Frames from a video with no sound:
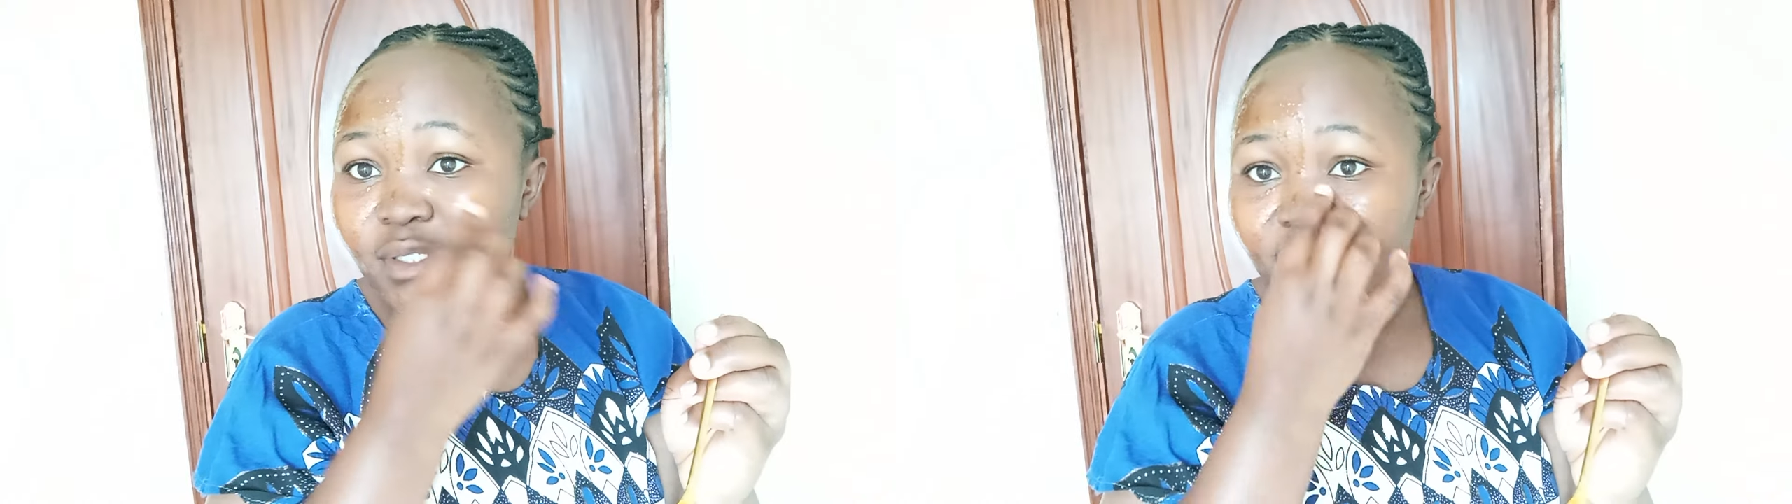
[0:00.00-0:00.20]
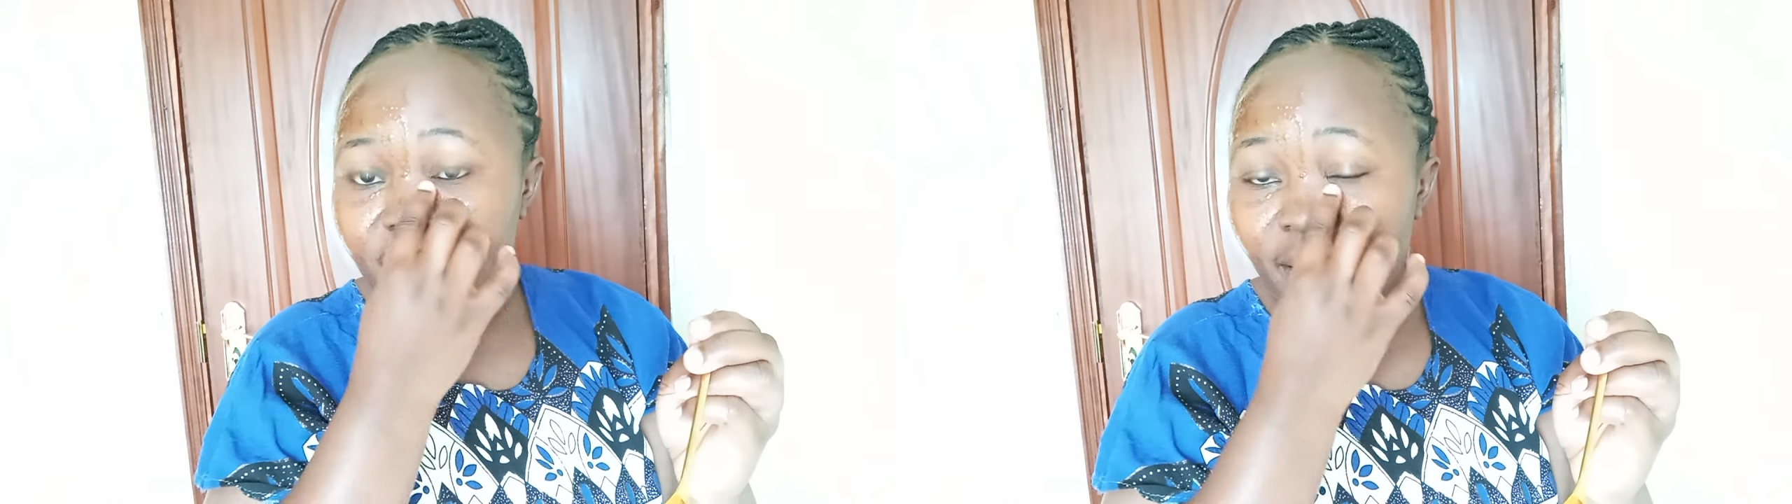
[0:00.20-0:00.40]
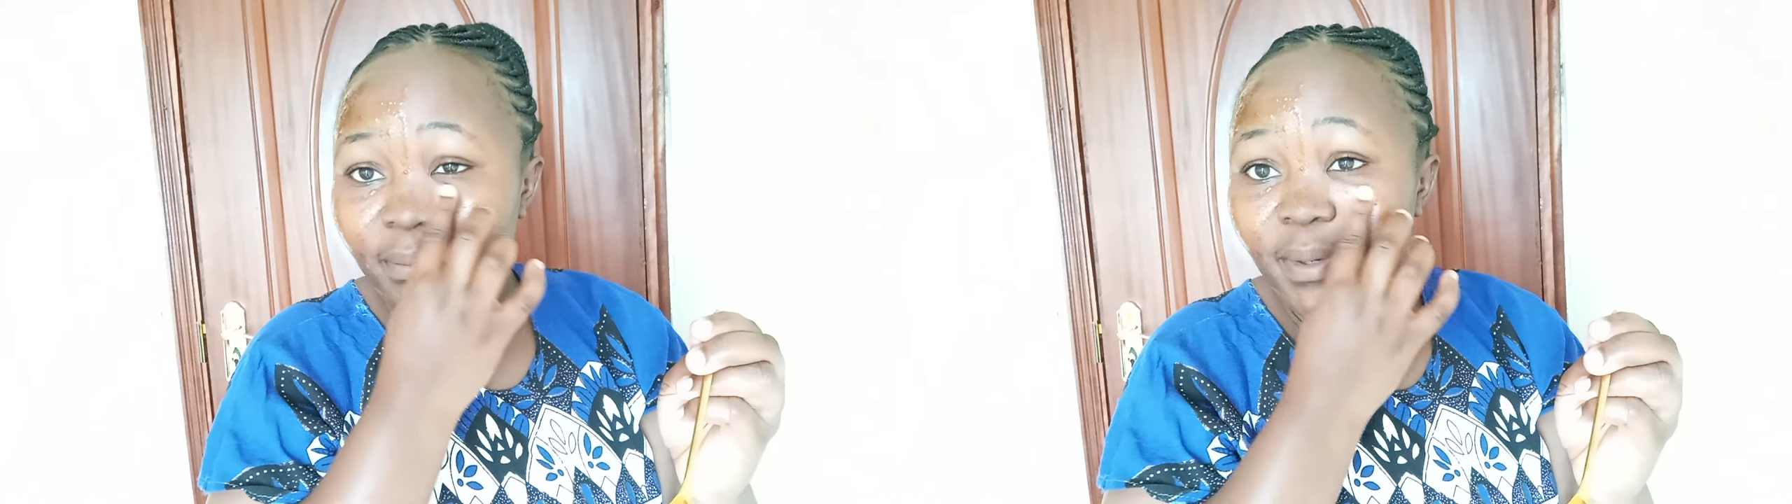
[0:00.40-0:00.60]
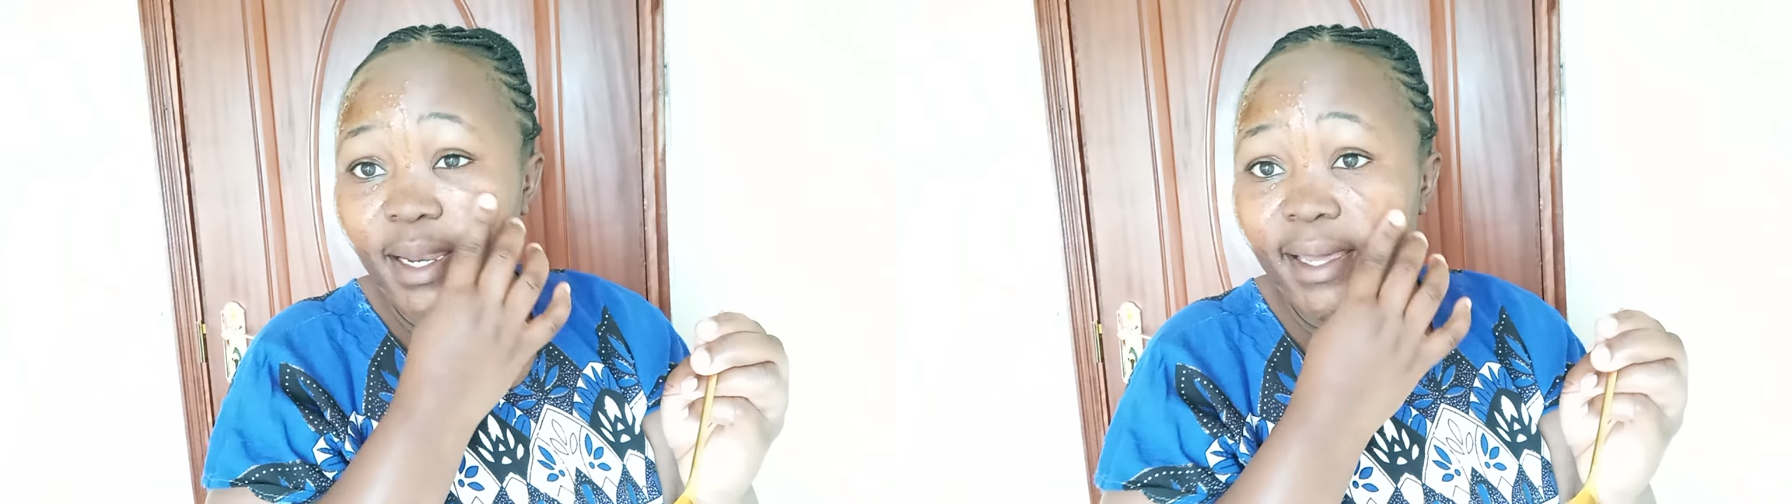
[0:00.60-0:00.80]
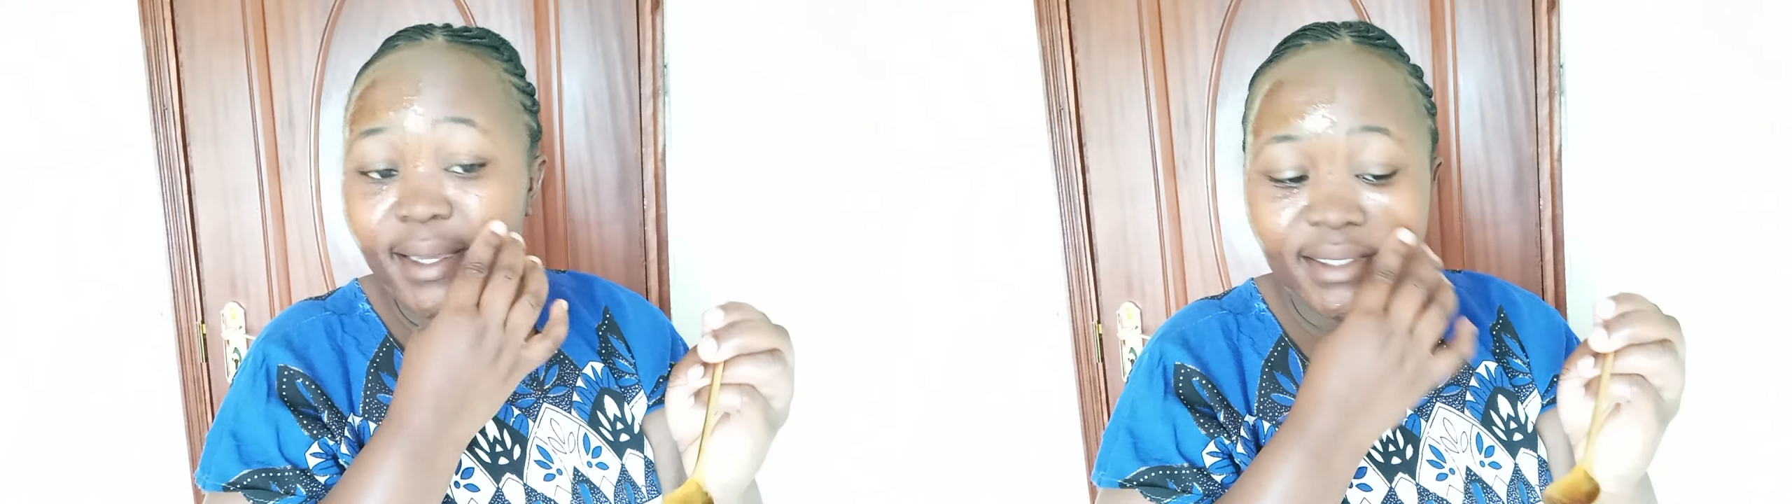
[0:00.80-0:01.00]
just
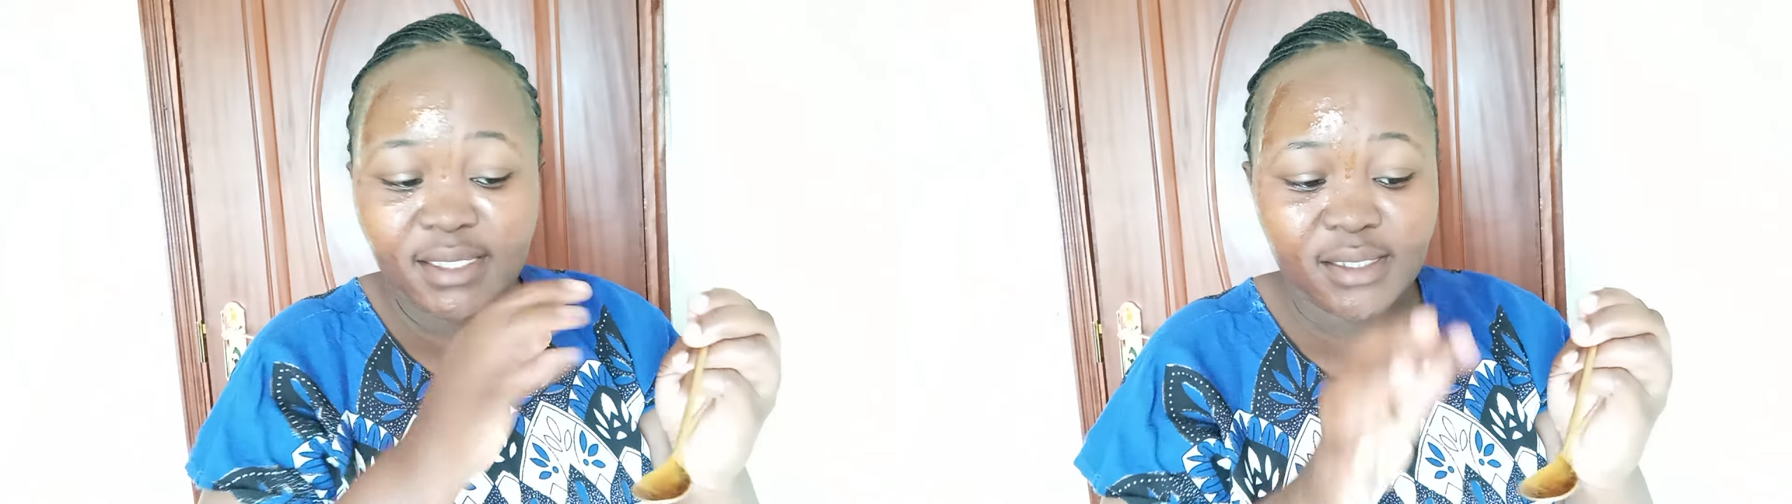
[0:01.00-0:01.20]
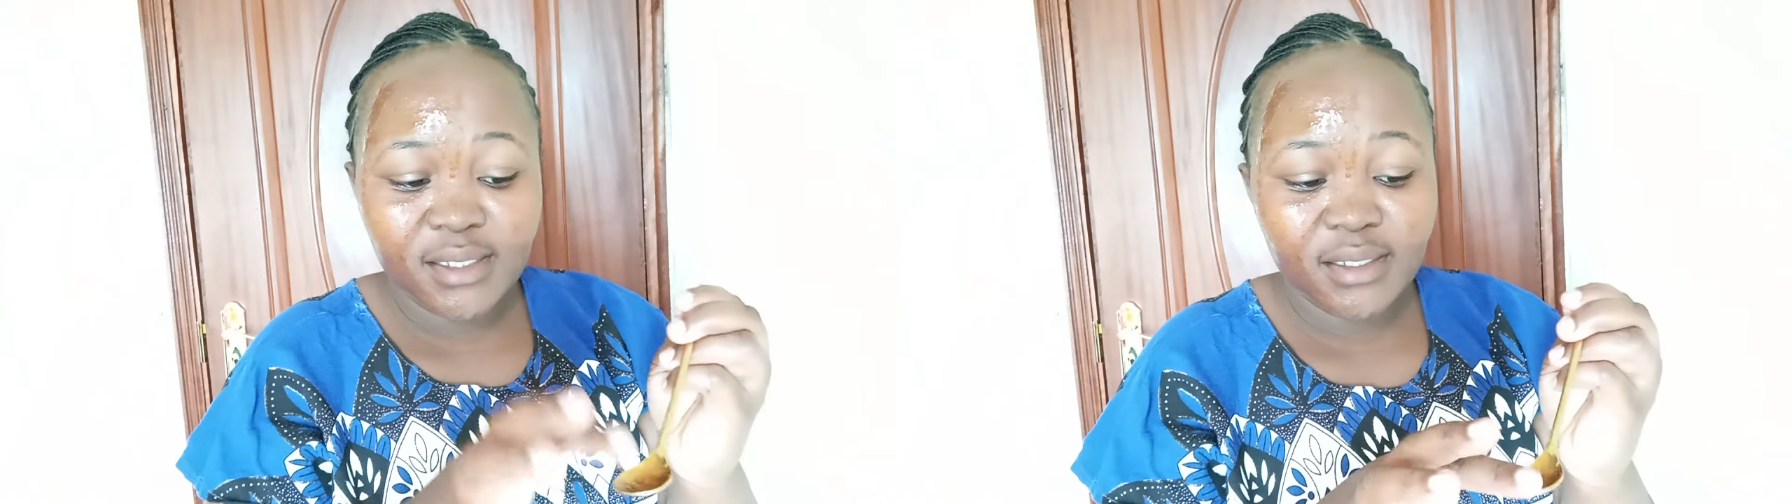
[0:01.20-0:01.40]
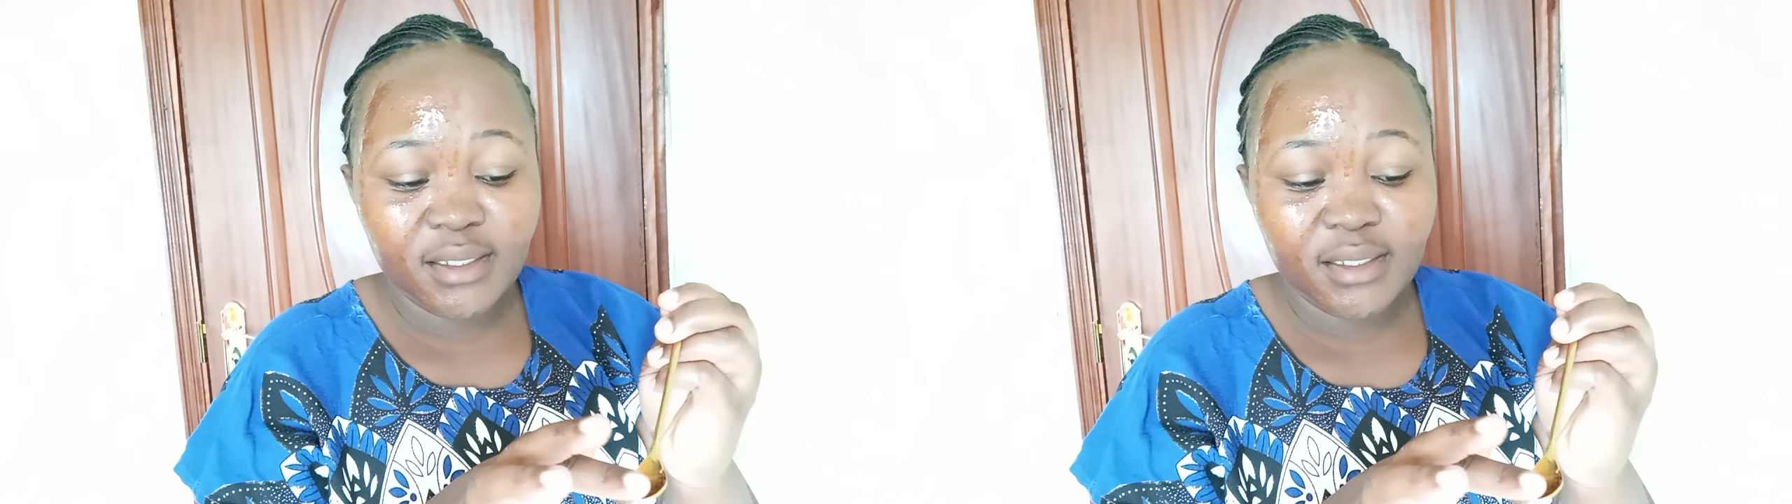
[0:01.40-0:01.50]
apply it.